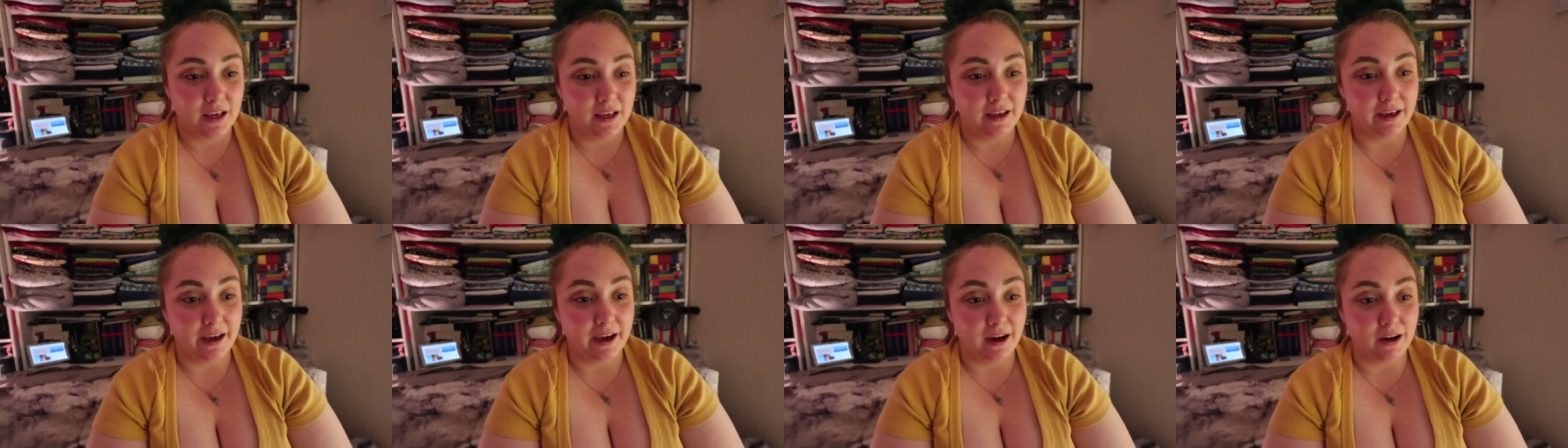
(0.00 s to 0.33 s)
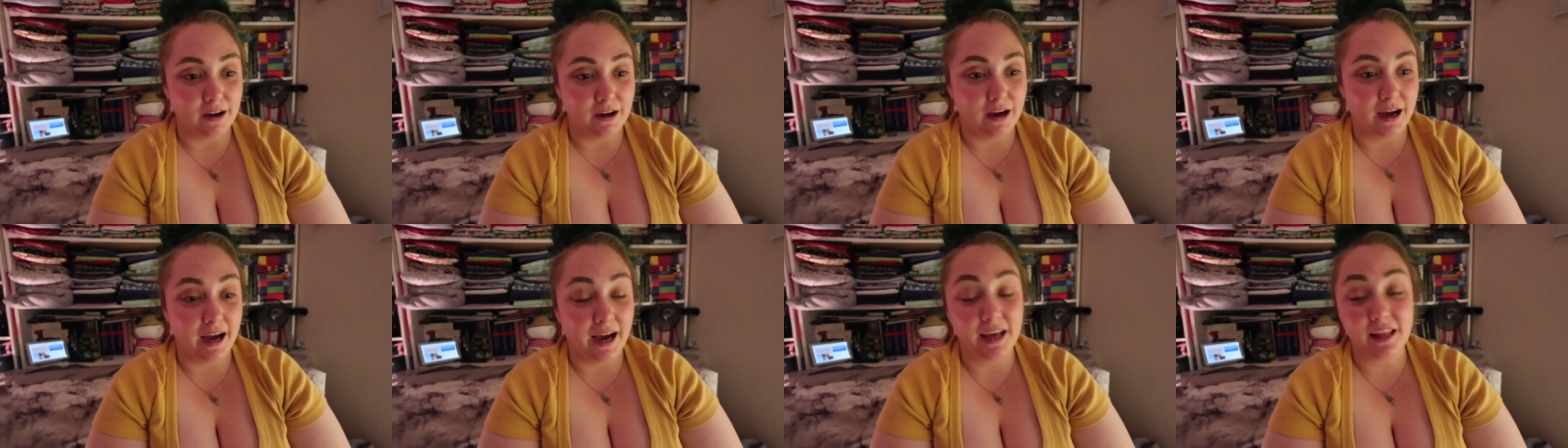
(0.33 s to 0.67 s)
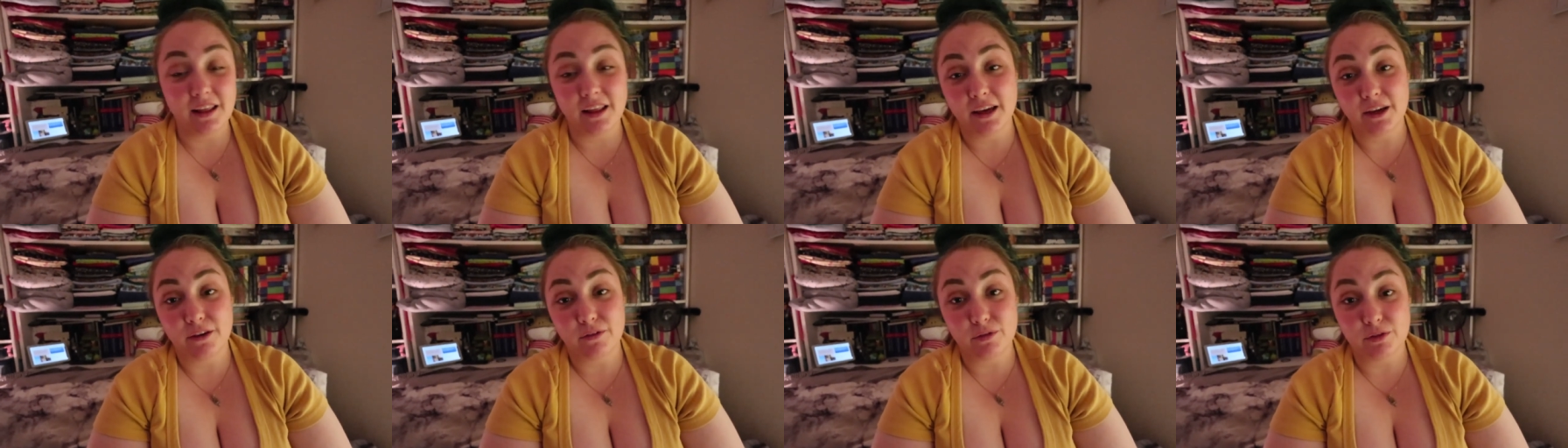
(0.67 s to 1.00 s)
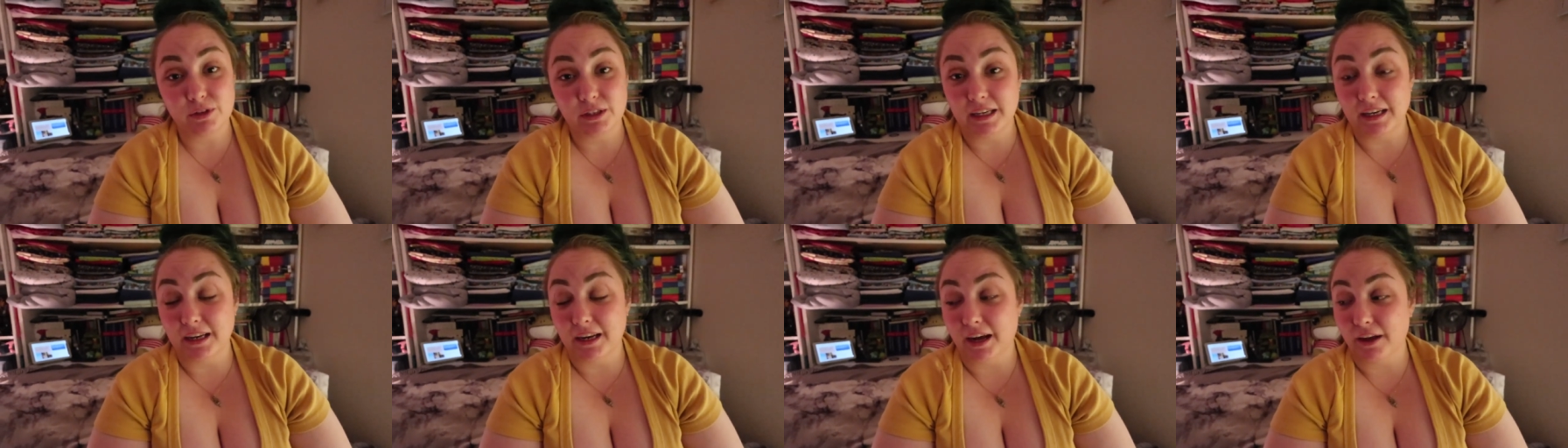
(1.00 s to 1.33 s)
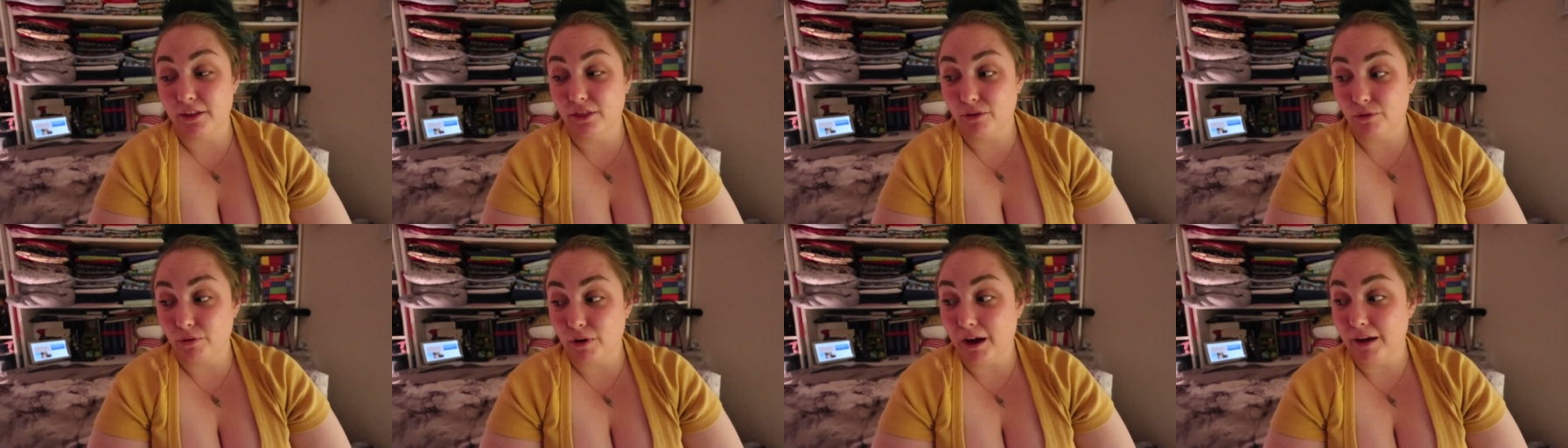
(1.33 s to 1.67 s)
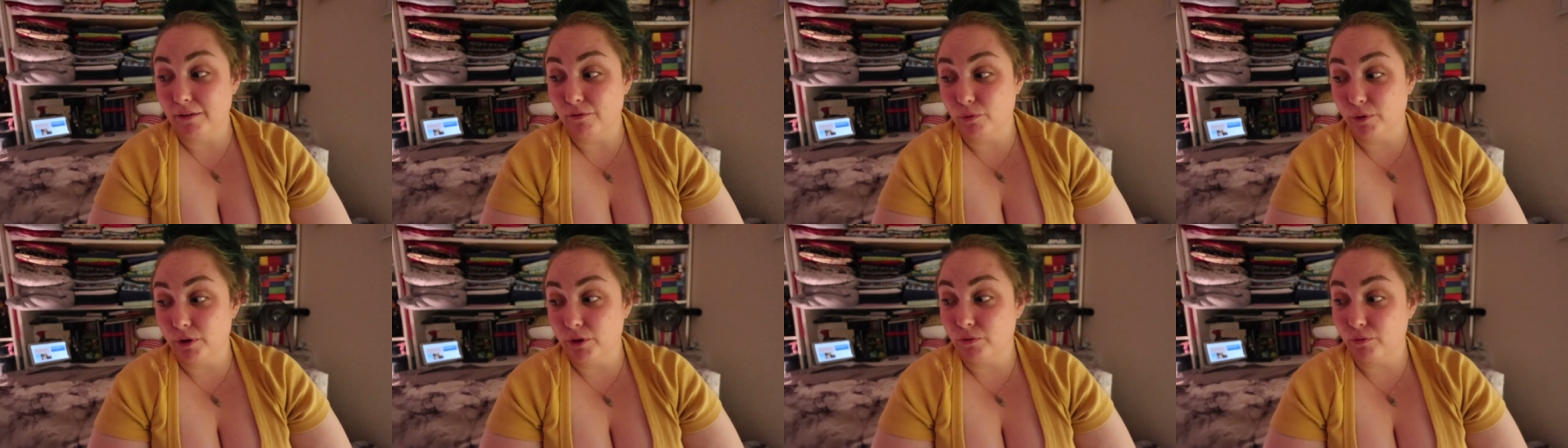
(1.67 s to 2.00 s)
yeah, I like routine. I
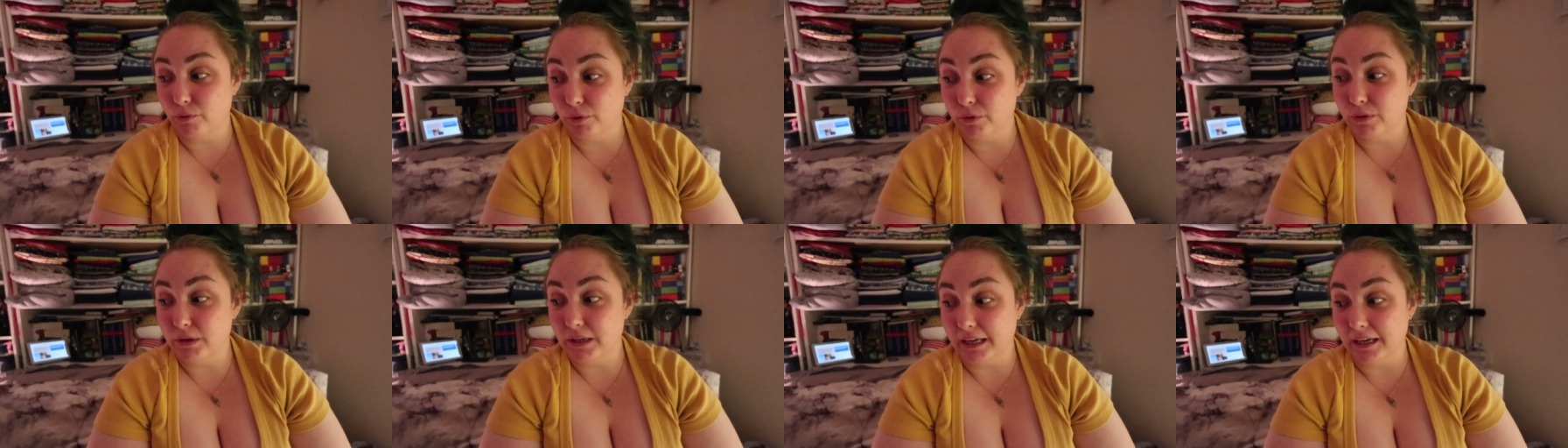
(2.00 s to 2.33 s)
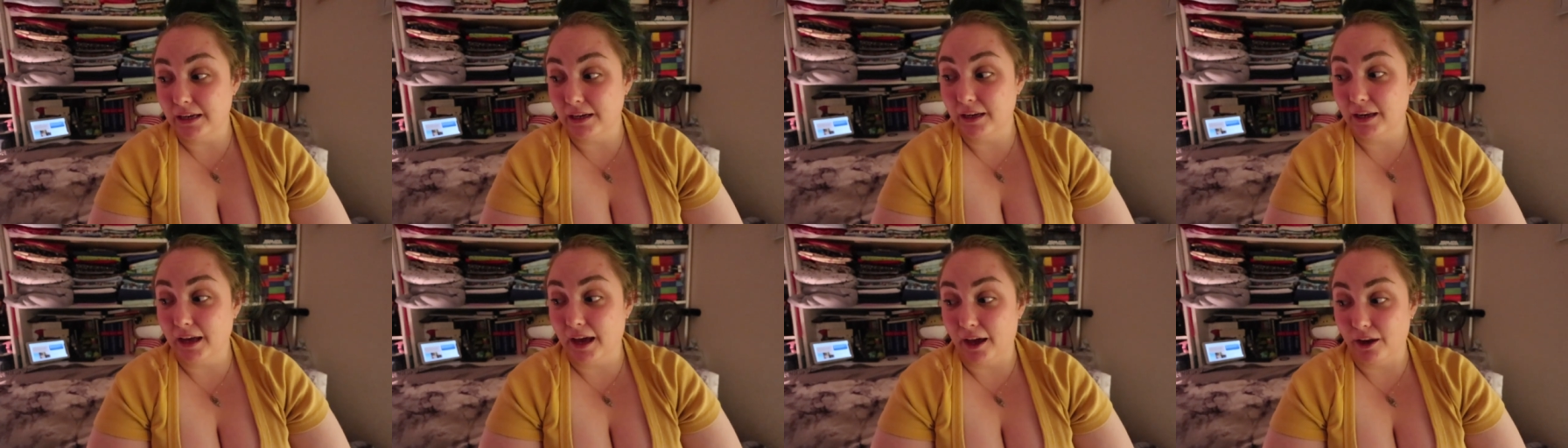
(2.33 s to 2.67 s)
thrive with routine